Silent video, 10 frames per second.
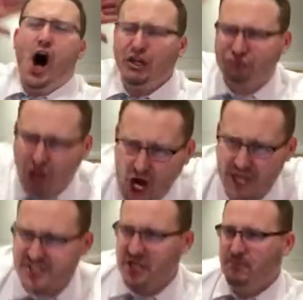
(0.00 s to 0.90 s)
on
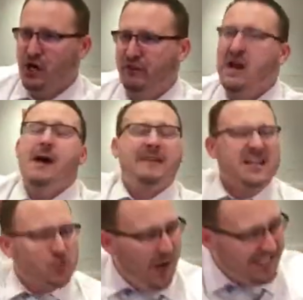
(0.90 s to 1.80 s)
God to move.
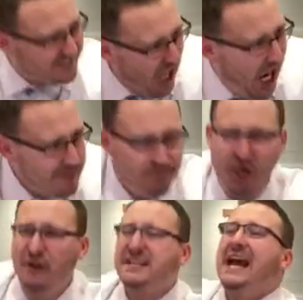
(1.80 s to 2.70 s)
Because when God
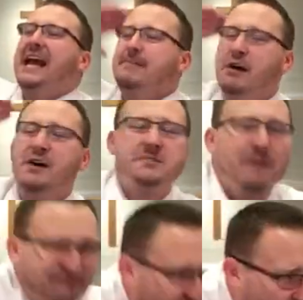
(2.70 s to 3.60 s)
moves, He moves
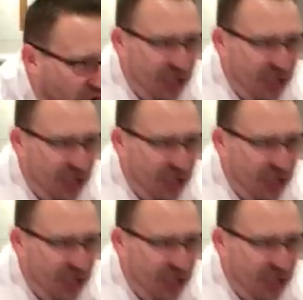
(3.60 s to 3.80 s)
before